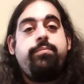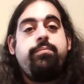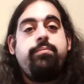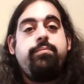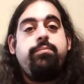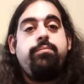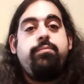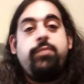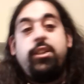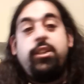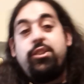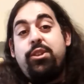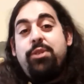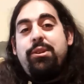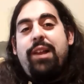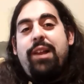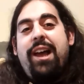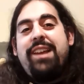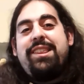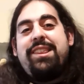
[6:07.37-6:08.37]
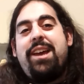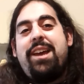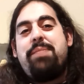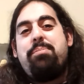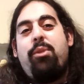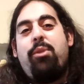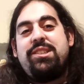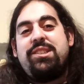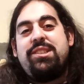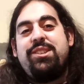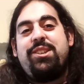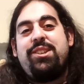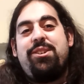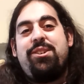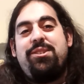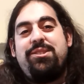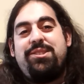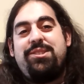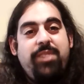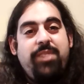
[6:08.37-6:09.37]
Did you like that, boys and
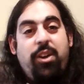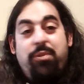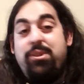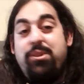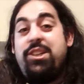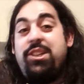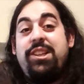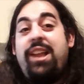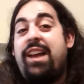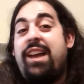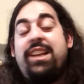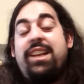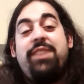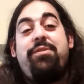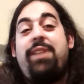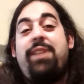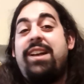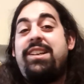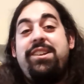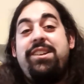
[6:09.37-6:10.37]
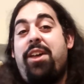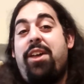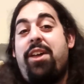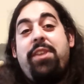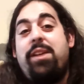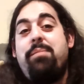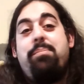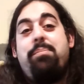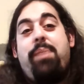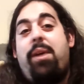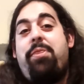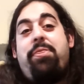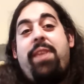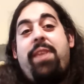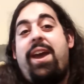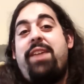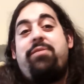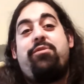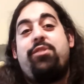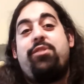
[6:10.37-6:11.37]
girls? Would you like it if I did nothing but
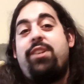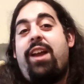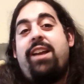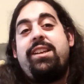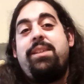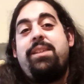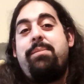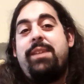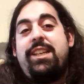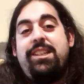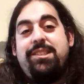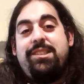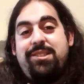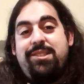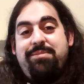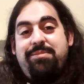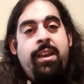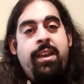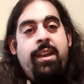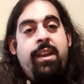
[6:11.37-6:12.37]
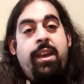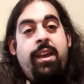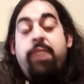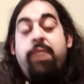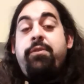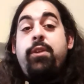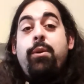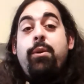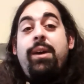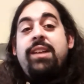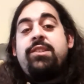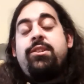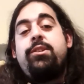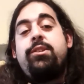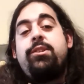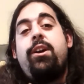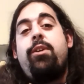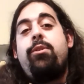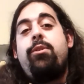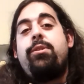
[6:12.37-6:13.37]
that for 90 minutes? If you answered
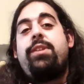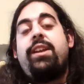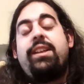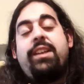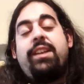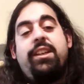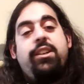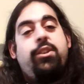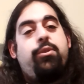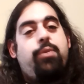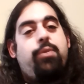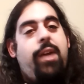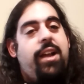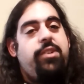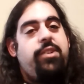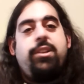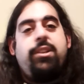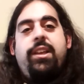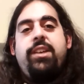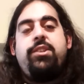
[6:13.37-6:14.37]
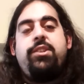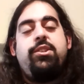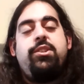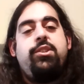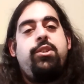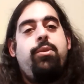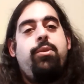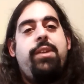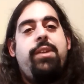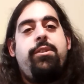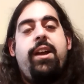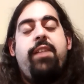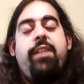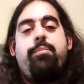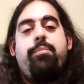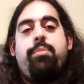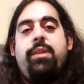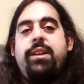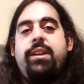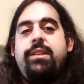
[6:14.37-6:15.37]
no, then congratulations. You either have
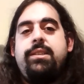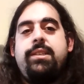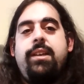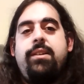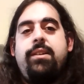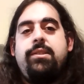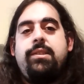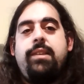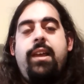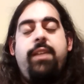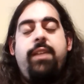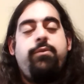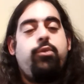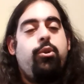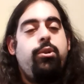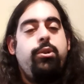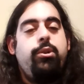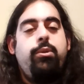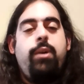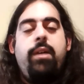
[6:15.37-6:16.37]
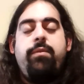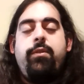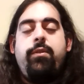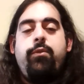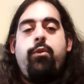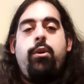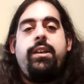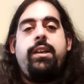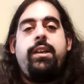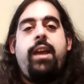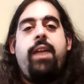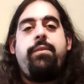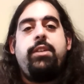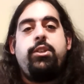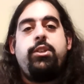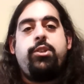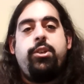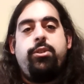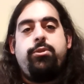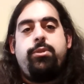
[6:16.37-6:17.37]
brain cells left or you have avoided having
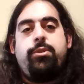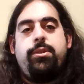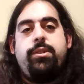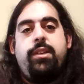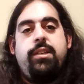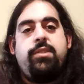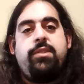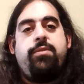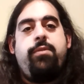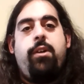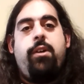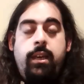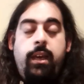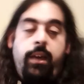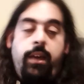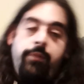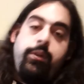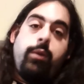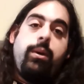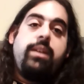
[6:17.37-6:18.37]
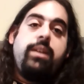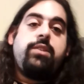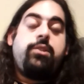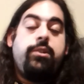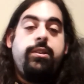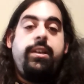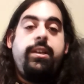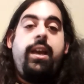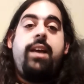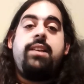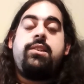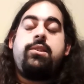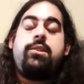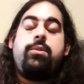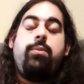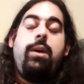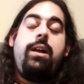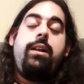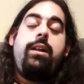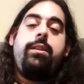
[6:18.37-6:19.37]
children thus far. If you answered yes,
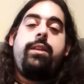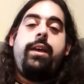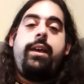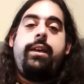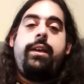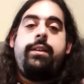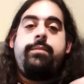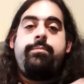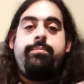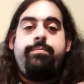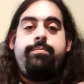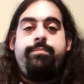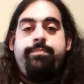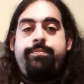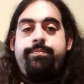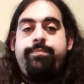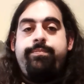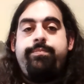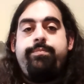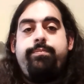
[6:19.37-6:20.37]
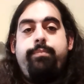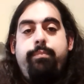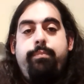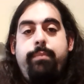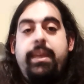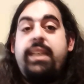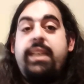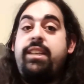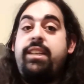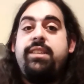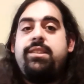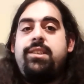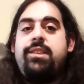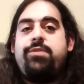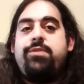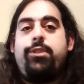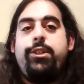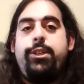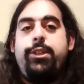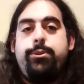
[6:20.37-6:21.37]
well then, Minions is
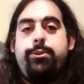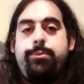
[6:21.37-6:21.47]
for you.